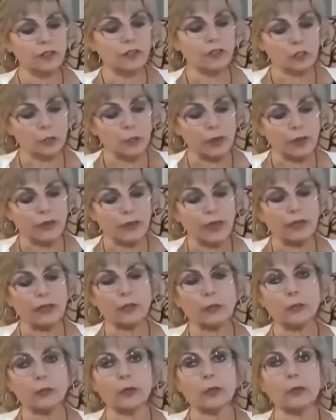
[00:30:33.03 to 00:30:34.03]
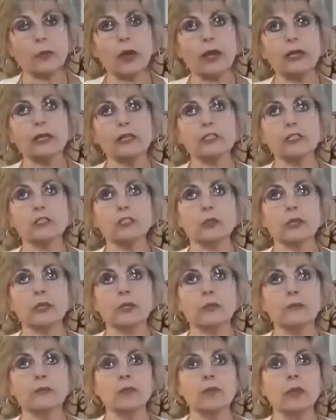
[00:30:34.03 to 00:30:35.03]
This way they can rewrite
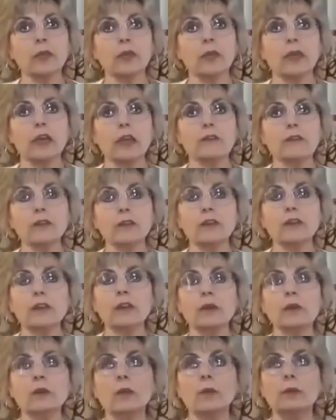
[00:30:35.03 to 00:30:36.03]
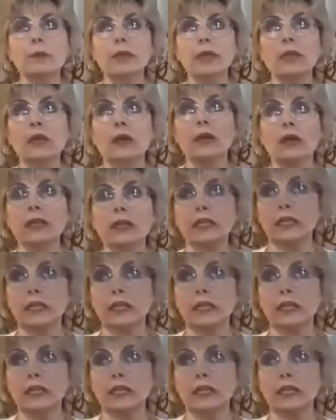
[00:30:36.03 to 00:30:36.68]
history. Everything will be